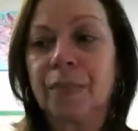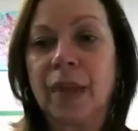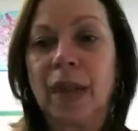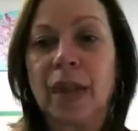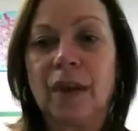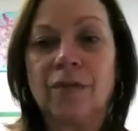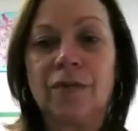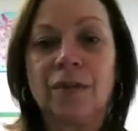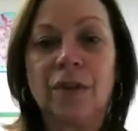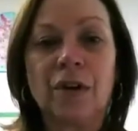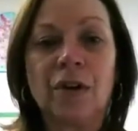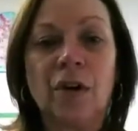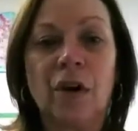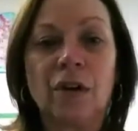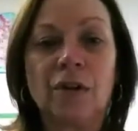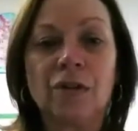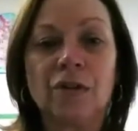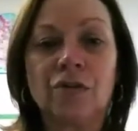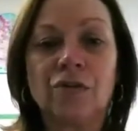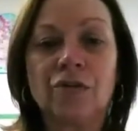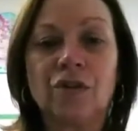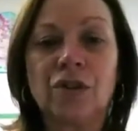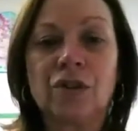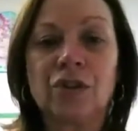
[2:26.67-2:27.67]
and if the
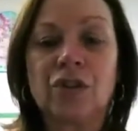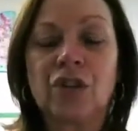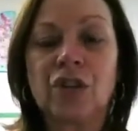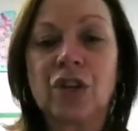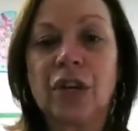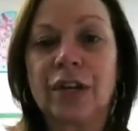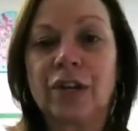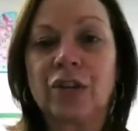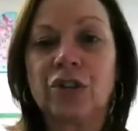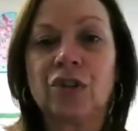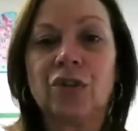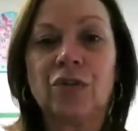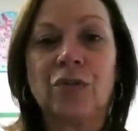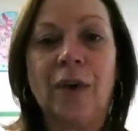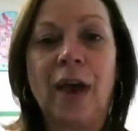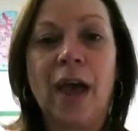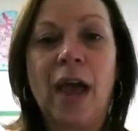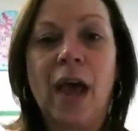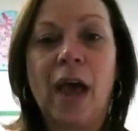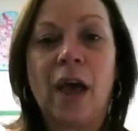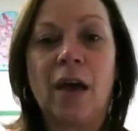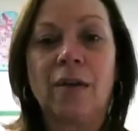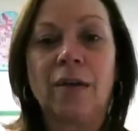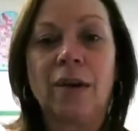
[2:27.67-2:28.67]
doctor just checks you
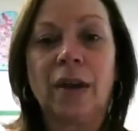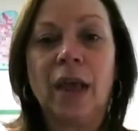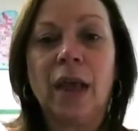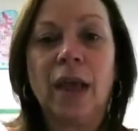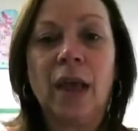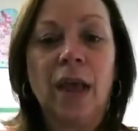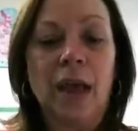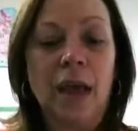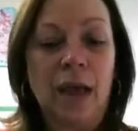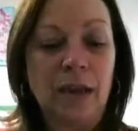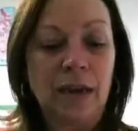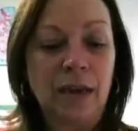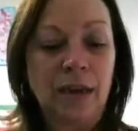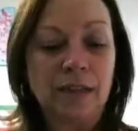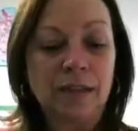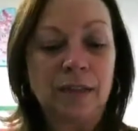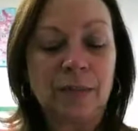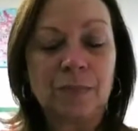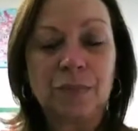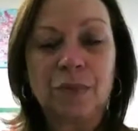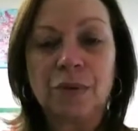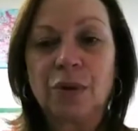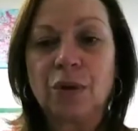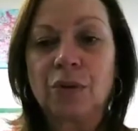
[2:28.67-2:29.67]
out and
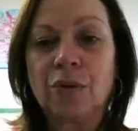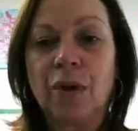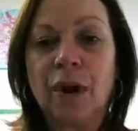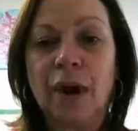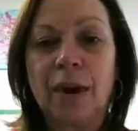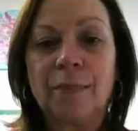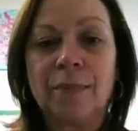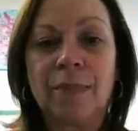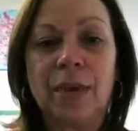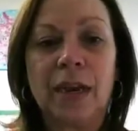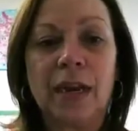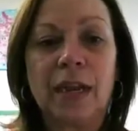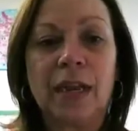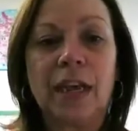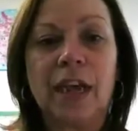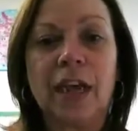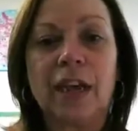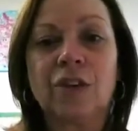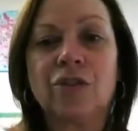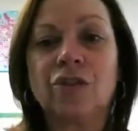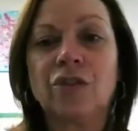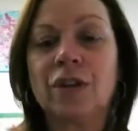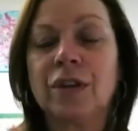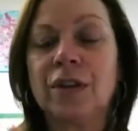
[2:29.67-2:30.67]
doesn't prescribe
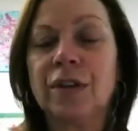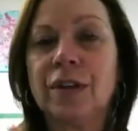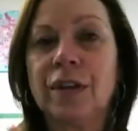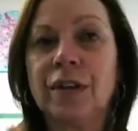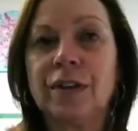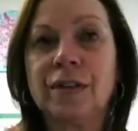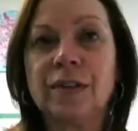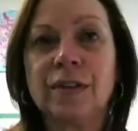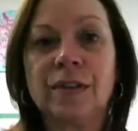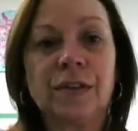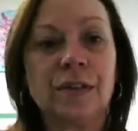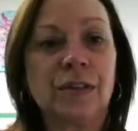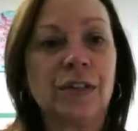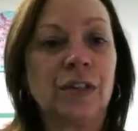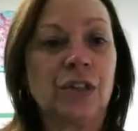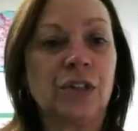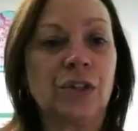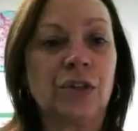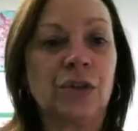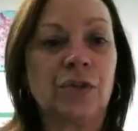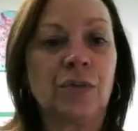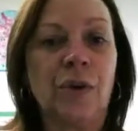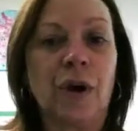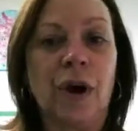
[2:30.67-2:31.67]
medication, doesn't
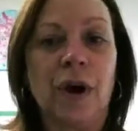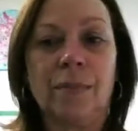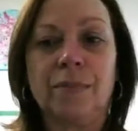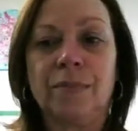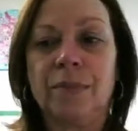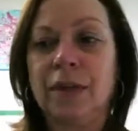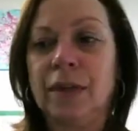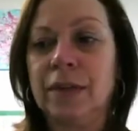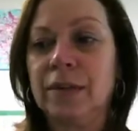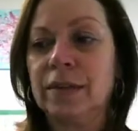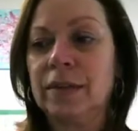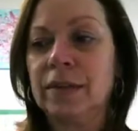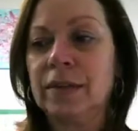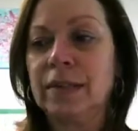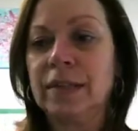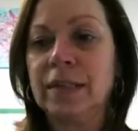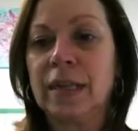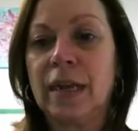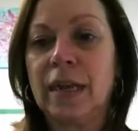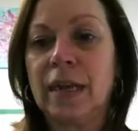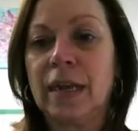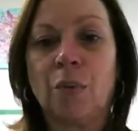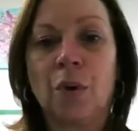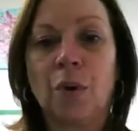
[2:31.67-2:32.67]
stitch you up, doesn't
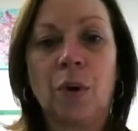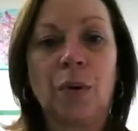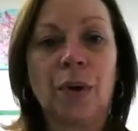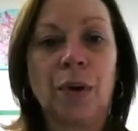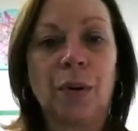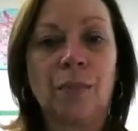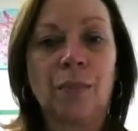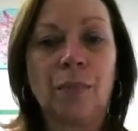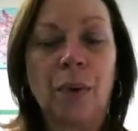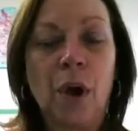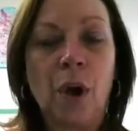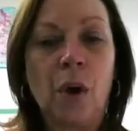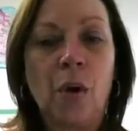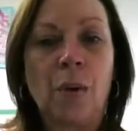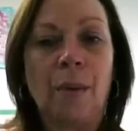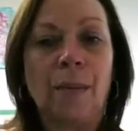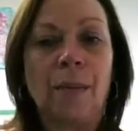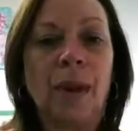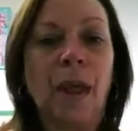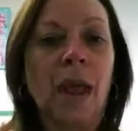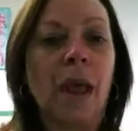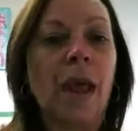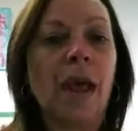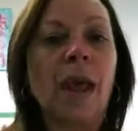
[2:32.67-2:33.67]
set a broken bone,
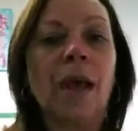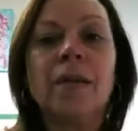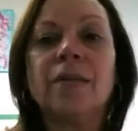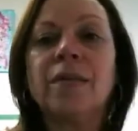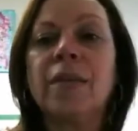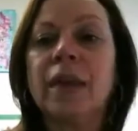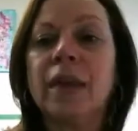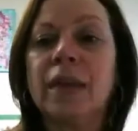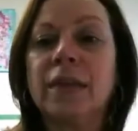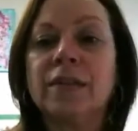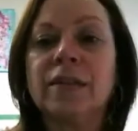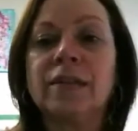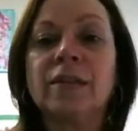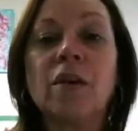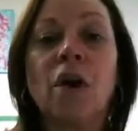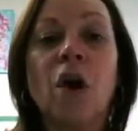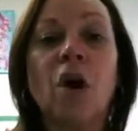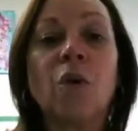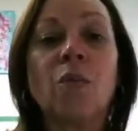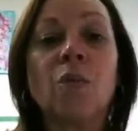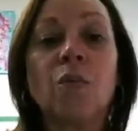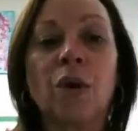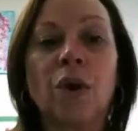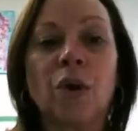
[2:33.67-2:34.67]
then it's
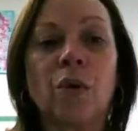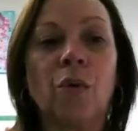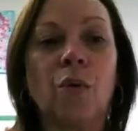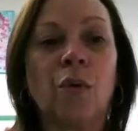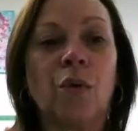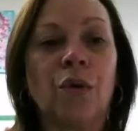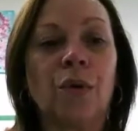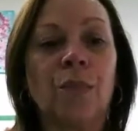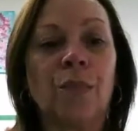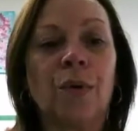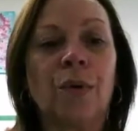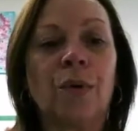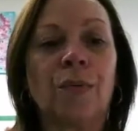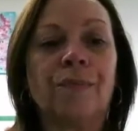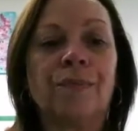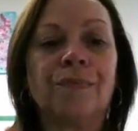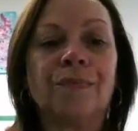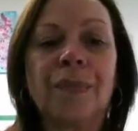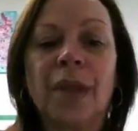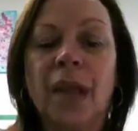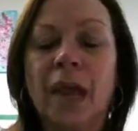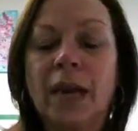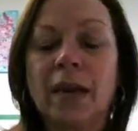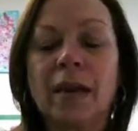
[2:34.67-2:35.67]
not recordable.
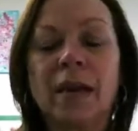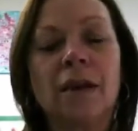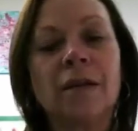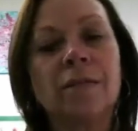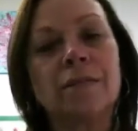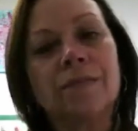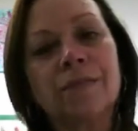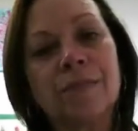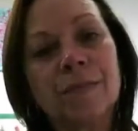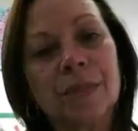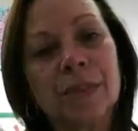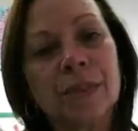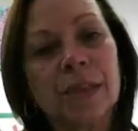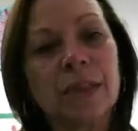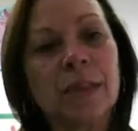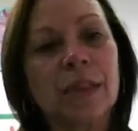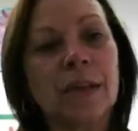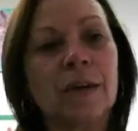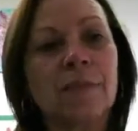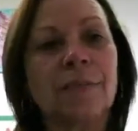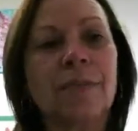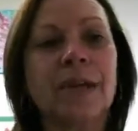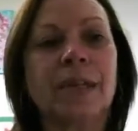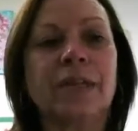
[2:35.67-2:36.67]
I know, it's a
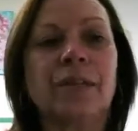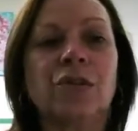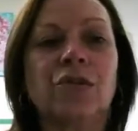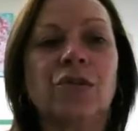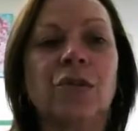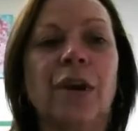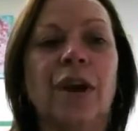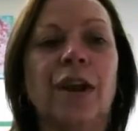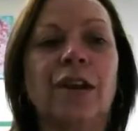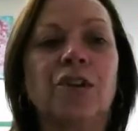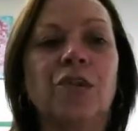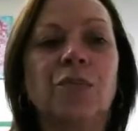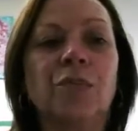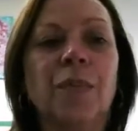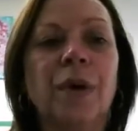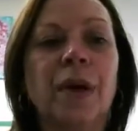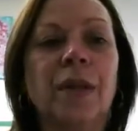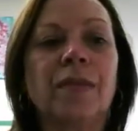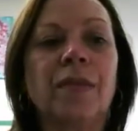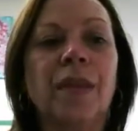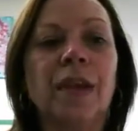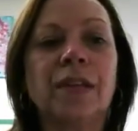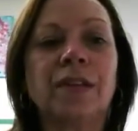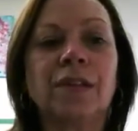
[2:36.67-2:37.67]
little bit strange,
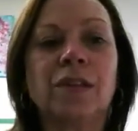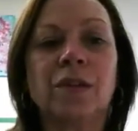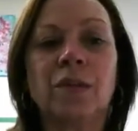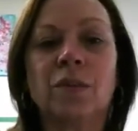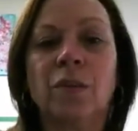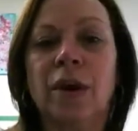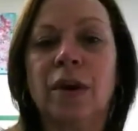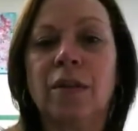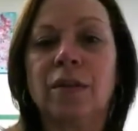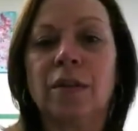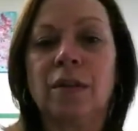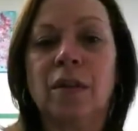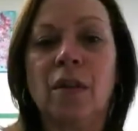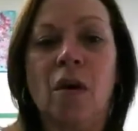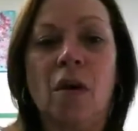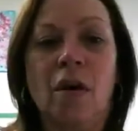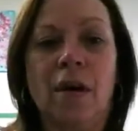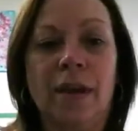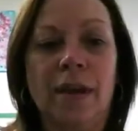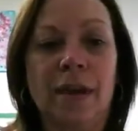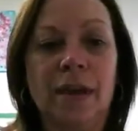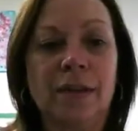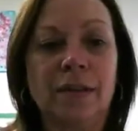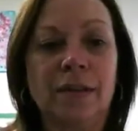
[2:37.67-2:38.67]
but that's the way the
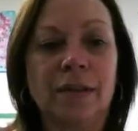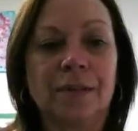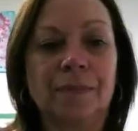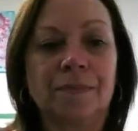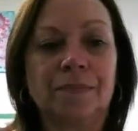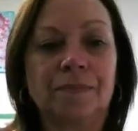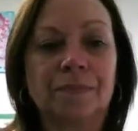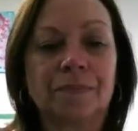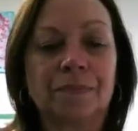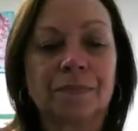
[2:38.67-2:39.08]
law is.